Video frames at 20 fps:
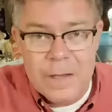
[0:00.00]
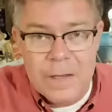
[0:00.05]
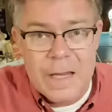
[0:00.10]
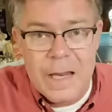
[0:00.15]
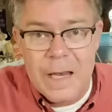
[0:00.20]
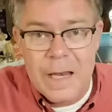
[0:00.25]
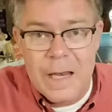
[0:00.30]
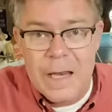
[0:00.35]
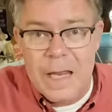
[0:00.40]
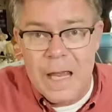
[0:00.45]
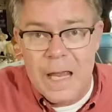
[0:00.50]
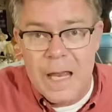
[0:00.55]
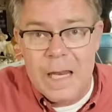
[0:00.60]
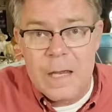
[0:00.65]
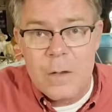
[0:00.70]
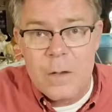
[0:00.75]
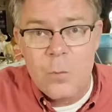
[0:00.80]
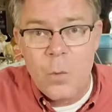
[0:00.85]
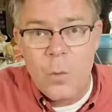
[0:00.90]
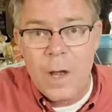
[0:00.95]
in
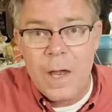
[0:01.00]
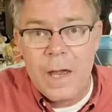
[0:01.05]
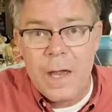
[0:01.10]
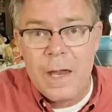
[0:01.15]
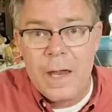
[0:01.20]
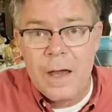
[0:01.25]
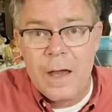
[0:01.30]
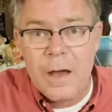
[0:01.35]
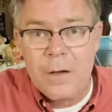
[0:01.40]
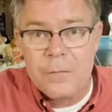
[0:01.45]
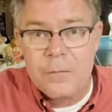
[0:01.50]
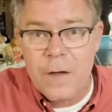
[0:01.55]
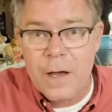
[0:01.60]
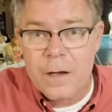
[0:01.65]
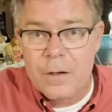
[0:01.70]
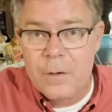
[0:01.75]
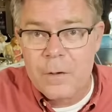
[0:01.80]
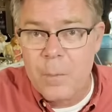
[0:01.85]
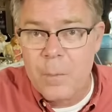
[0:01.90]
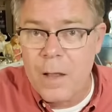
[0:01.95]
any way
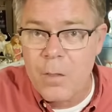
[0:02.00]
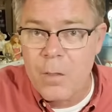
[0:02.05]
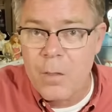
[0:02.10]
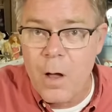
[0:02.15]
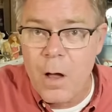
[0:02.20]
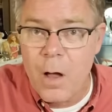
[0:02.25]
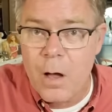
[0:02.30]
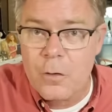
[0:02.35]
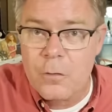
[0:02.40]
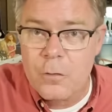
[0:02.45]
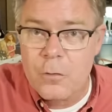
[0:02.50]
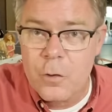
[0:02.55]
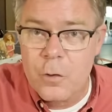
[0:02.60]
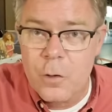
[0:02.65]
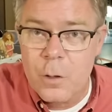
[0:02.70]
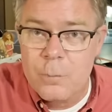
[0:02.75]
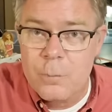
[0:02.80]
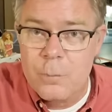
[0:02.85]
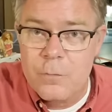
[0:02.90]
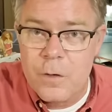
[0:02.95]
affect my long
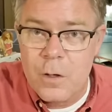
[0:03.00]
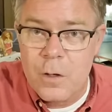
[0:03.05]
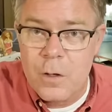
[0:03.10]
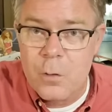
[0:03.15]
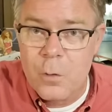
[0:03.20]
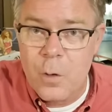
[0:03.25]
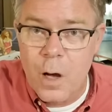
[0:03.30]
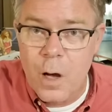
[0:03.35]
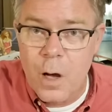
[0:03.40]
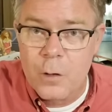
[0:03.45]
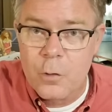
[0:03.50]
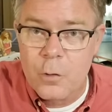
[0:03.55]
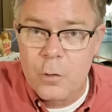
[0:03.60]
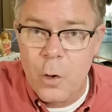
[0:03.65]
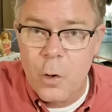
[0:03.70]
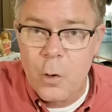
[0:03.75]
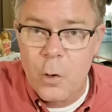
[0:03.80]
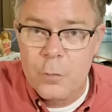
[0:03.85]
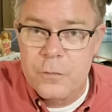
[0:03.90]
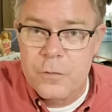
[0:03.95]
term view on
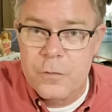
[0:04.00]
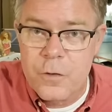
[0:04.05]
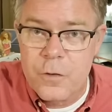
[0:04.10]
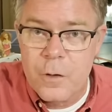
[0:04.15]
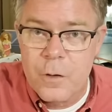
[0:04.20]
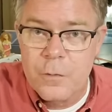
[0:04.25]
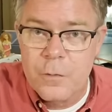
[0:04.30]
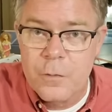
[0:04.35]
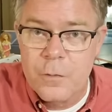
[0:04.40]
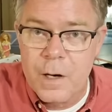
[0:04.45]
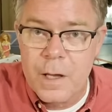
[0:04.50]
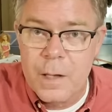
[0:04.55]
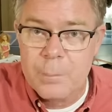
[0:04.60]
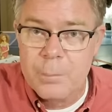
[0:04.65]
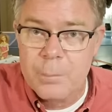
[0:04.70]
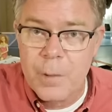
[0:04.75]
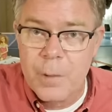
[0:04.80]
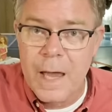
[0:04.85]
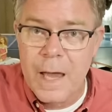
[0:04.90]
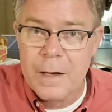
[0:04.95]
gold, silver, and
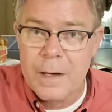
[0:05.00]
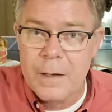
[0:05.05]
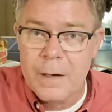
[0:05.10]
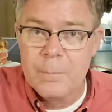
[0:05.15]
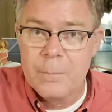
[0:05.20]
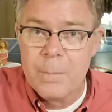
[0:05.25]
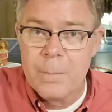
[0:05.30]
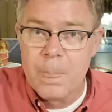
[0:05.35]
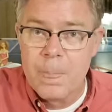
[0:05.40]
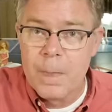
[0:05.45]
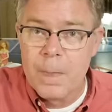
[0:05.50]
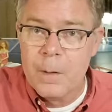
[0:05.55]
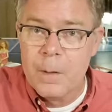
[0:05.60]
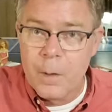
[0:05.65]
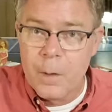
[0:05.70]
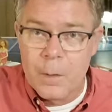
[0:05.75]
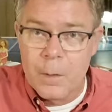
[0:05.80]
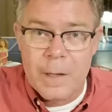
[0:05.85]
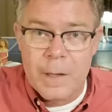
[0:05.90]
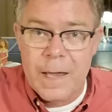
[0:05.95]
platinum.
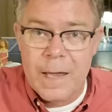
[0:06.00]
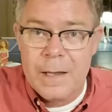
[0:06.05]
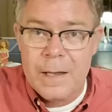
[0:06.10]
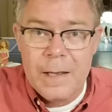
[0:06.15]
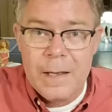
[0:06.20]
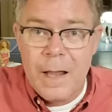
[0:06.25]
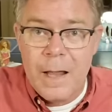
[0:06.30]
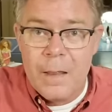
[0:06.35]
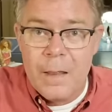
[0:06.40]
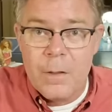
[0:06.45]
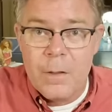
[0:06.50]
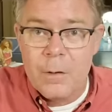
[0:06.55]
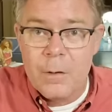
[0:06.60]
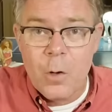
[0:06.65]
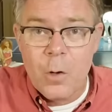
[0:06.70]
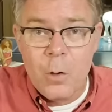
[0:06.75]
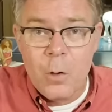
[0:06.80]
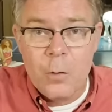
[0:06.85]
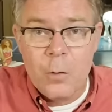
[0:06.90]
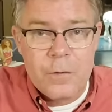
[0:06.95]
Okay?
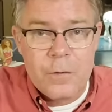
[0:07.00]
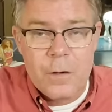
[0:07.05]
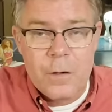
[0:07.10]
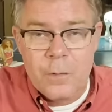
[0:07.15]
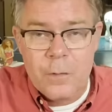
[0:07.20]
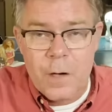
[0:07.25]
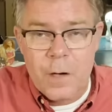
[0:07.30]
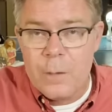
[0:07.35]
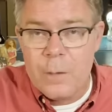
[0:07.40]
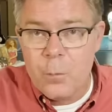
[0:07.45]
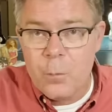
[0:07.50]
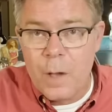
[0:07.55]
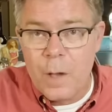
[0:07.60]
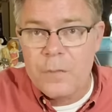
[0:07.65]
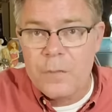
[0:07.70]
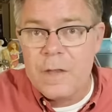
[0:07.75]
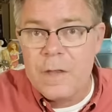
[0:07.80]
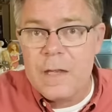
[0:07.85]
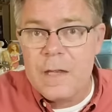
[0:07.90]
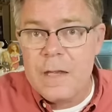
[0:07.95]
gold, silver, and
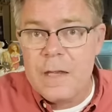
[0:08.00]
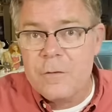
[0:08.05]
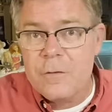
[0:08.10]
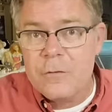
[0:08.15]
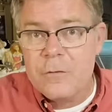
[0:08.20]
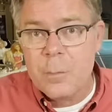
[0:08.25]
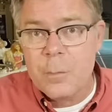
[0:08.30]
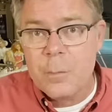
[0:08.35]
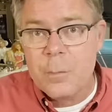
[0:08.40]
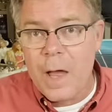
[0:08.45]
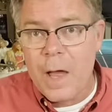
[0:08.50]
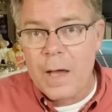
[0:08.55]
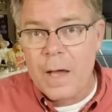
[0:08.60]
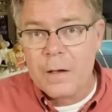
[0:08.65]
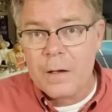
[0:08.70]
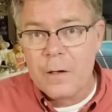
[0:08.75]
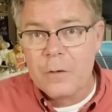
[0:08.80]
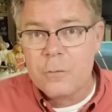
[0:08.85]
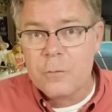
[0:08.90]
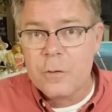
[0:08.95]
what the Eastern Bloc
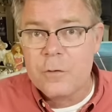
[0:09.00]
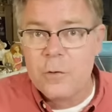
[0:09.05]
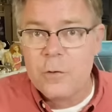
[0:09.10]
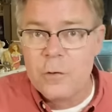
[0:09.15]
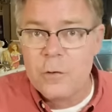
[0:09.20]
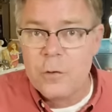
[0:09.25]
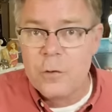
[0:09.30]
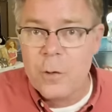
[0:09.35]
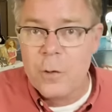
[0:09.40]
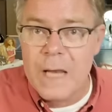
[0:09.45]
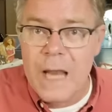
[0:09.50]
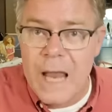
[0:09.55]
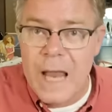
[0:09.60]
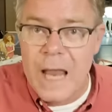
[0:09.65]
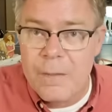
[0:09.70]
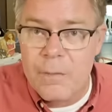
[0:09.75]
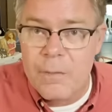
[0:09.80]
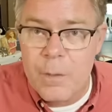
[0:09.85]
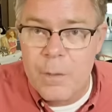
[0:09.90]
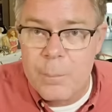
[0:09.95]
countries are doing,
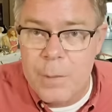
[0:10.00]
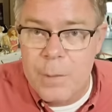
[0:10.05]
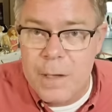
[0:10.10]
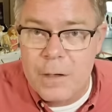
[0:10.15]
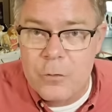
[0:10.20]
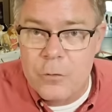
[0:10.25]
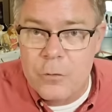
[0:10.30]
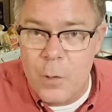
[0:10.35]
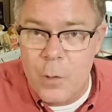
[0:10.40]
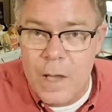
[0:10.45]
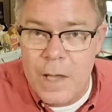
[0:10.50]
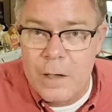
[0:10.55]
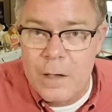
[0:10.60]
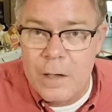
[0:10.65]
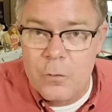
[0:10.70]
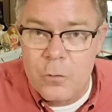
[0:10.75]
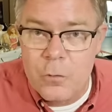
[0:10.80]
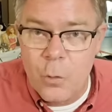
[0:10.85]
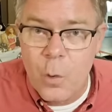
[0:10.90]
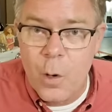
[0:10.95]
and the big
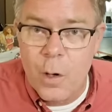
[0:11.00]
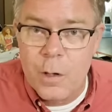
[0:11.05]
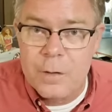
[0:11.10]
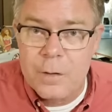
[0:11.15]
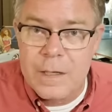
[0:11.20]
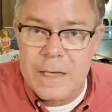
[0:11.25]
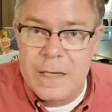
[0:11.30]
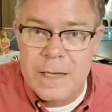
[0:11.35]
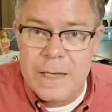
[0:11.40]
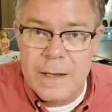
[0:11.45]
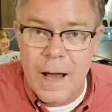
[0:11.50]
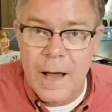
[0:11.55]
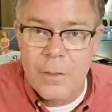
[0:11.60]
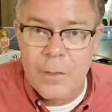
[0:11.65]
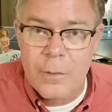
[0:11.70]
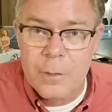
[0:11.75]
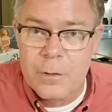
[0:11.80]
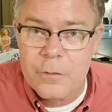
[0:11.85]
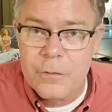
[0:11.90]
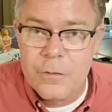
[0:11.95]
trend toward de
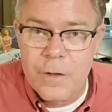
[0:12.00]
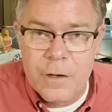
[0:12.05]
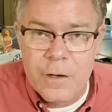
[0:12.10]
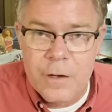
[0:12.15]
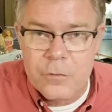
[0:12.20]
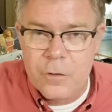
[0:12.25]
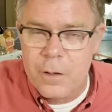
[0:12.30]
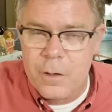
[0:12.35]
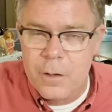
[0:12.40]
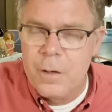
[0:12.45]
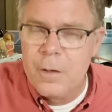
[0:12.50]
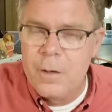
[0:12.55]
dollarization.